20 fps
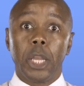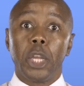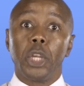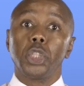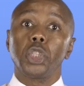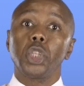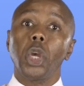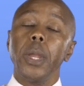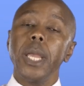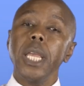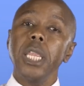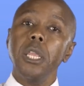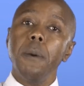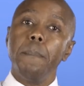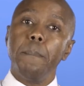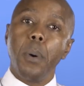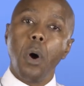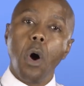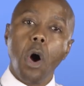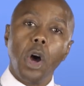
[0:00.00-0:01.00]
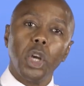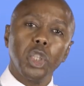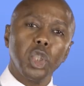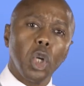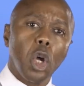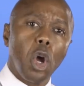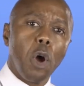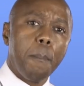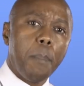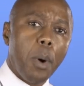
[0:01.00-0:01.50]
So in the past,
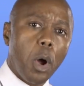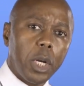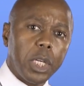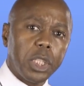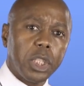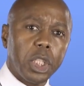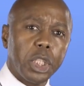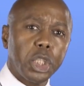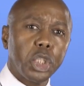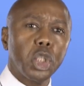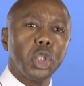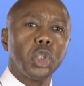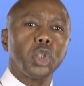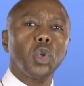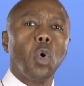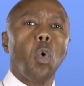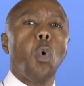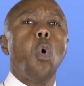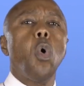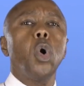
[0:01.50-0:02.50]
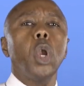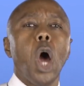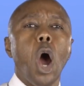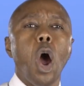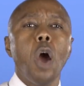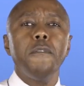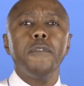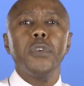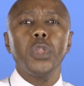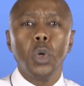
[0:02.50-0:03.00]
politicians all
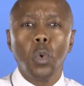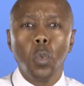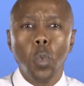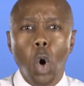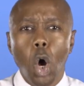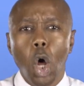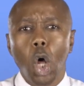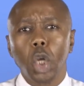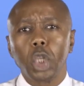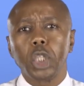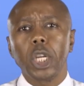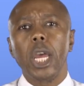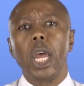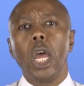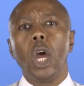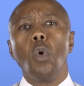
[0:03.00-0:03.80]
over the world